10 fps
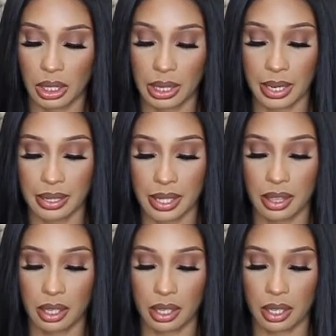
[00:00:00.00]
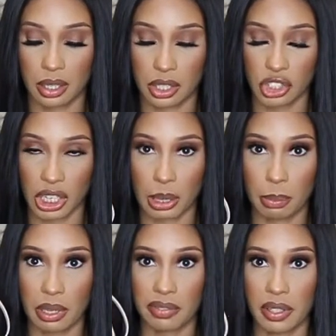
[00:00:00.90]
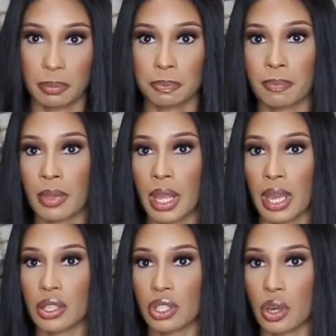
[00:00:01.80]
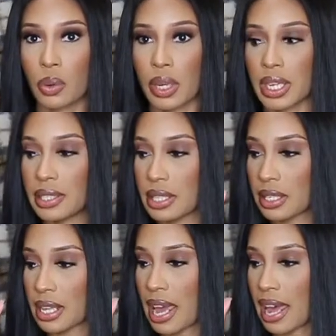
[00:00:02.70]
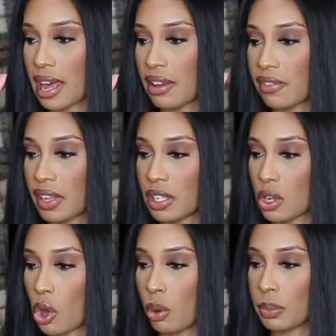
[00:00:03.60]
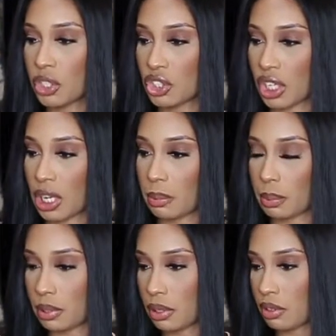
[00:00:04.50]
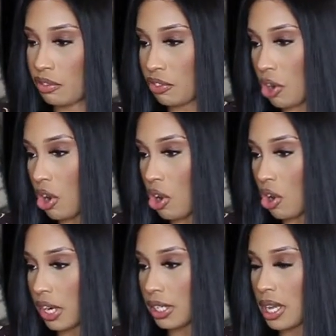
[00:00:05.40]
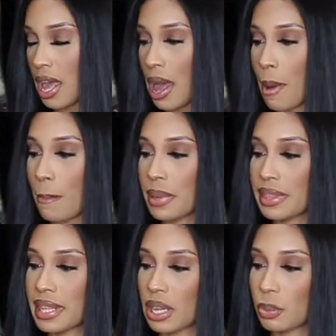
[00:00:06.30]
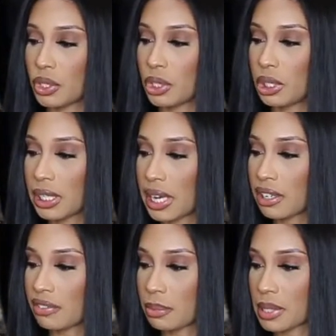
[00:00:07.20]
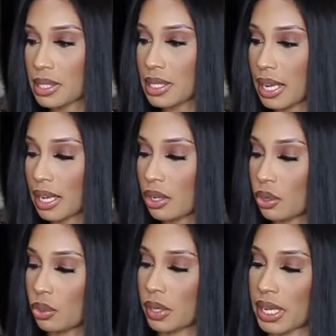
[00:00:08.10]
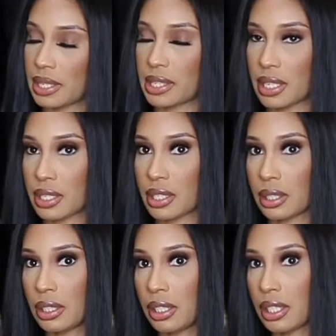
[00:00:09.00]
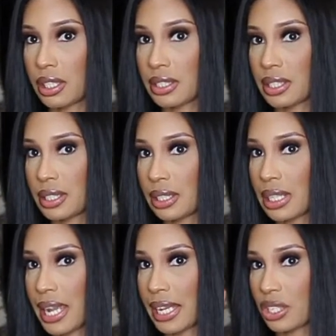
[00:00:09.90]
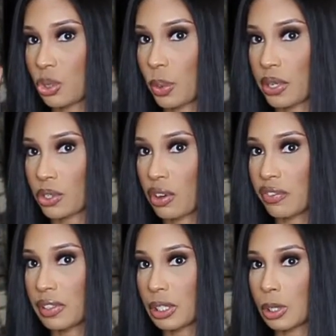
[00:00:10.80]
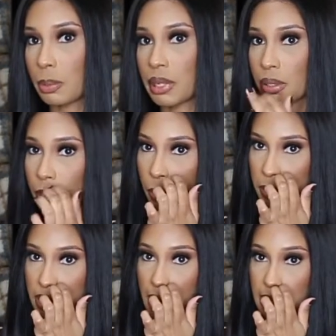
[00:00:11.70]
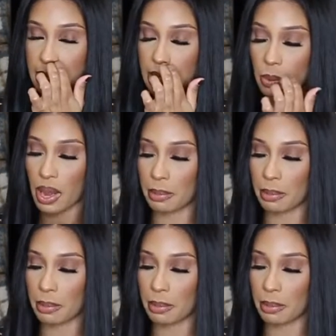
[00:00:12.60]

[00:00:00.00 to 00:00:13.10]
like I said, the shape of it. So it does have an almond shape front on, but then when you look at it from this angle, it does look like it squares off a little bit, which I can see why